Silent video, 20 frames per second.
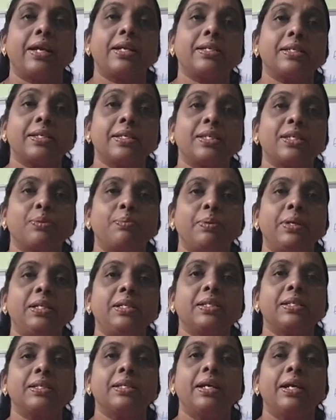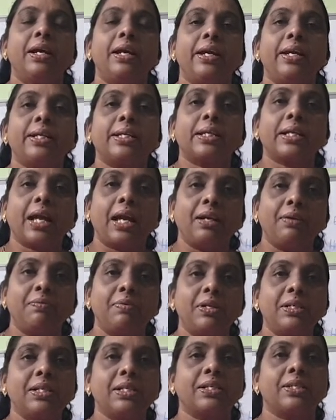excess means it
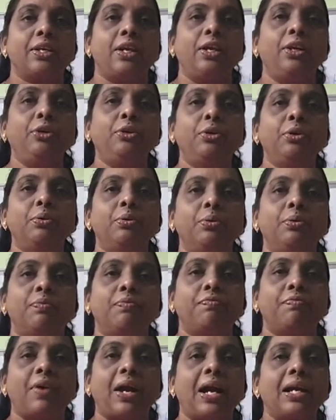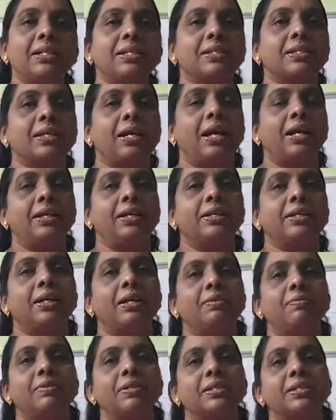converts into fats and it
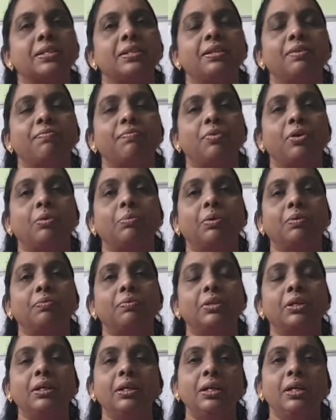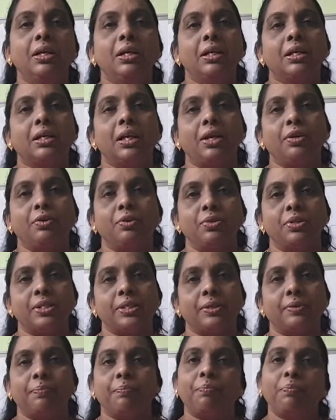converts in the form of the
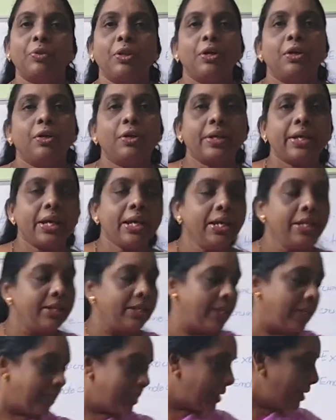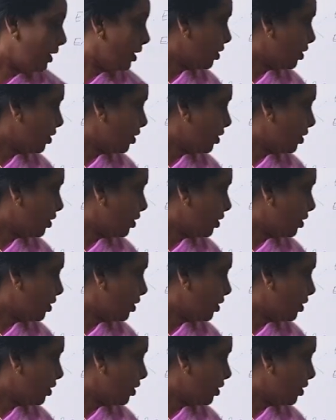glycogen okay yes